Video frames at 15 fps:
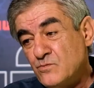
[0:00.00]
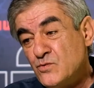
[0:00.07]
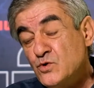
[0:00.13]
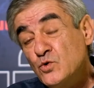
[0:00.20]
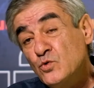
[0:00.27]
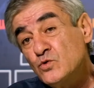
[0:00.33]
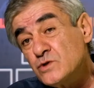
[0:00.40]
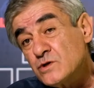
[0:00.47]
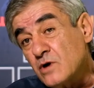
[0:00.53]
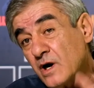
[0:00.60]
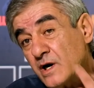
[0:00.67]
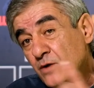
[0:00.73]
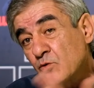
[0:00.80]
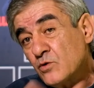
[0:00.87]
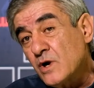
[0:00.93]
he took
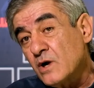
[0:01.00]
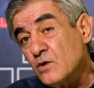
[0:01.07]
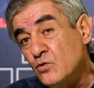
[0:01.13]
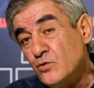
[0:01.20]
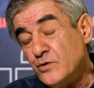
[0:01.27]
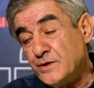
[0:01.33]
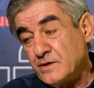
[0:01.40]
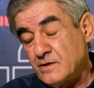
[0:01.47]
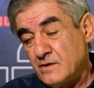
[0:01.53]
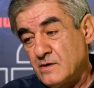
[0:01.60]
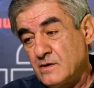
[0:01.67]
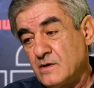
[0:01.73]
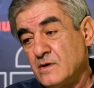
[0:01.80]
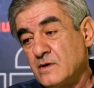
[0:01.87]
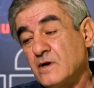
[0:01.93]
another important step,
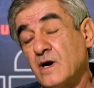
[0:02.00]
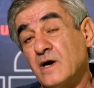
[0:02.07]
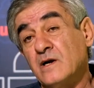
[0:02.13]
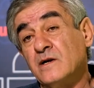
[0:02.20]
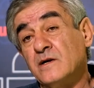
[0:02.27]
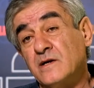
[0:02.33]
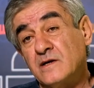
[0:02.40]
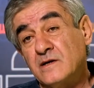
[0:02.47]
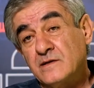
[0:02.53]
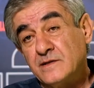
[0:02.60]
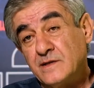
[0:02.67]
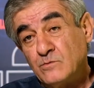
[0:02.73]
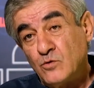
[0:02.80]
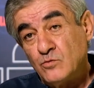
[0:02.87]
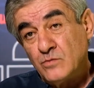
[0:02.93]
founding the
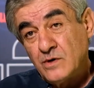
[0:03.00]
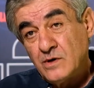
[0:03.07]
parliament